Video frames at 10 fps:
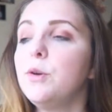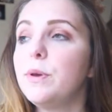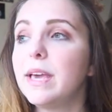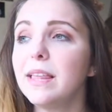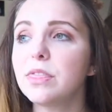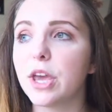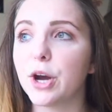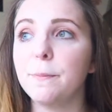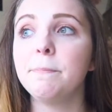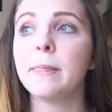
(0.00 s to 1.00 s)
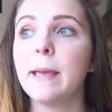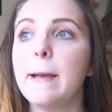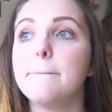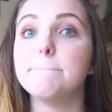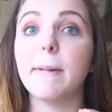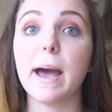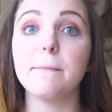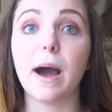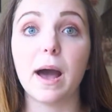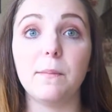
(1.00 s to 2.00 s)
We get there. My
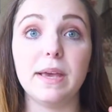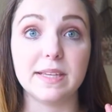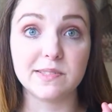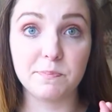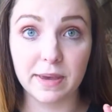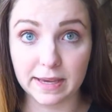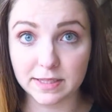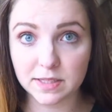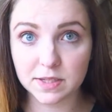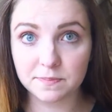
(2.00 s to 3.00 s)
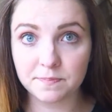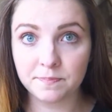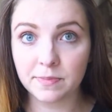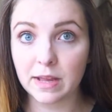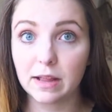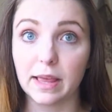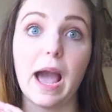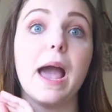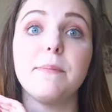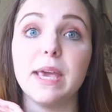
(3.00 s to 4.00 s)
mom is pissed. Like,
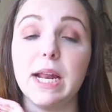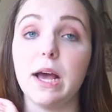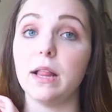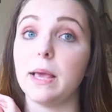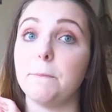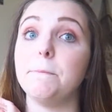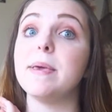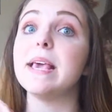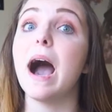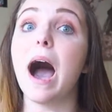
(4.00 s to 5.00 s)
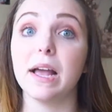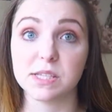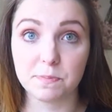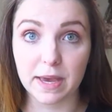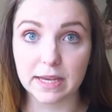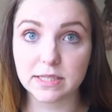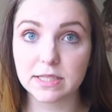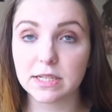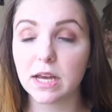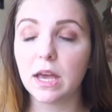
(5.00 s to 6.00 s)
I mean, like, beyond
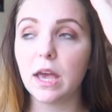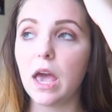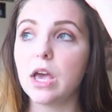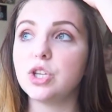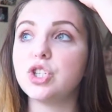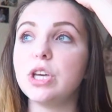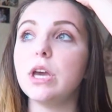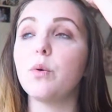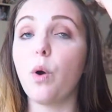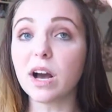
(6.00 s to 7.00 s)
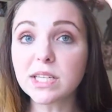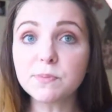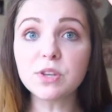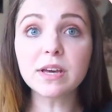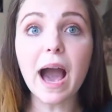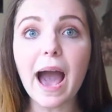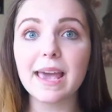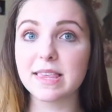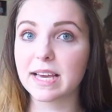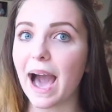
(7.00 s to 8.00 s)
pissed. She walks up to the
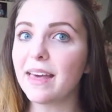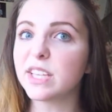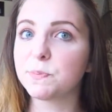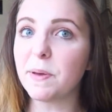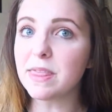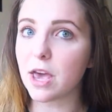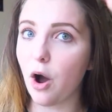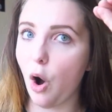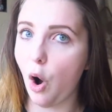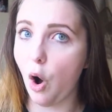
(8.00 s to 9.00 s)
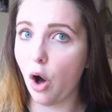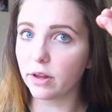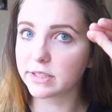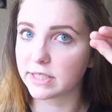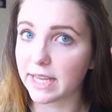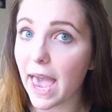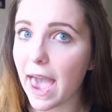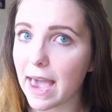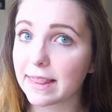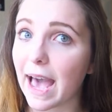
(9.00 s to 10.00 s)
guy that's been there all
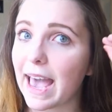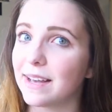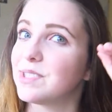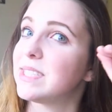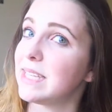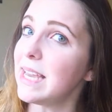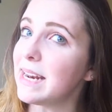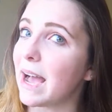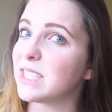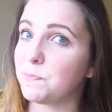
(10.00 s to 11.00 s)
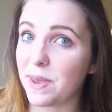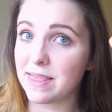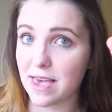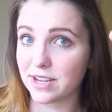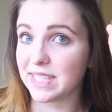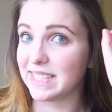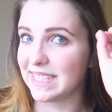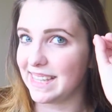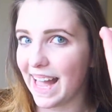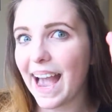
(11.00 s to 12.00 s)
day, that has seen us, been there
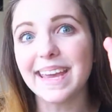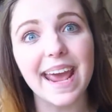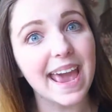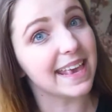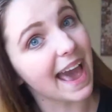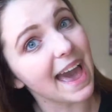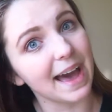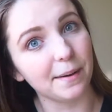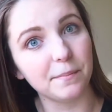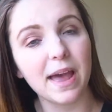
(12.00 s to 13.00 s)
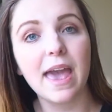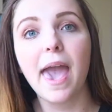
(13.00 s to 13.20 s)
since 9 a.m.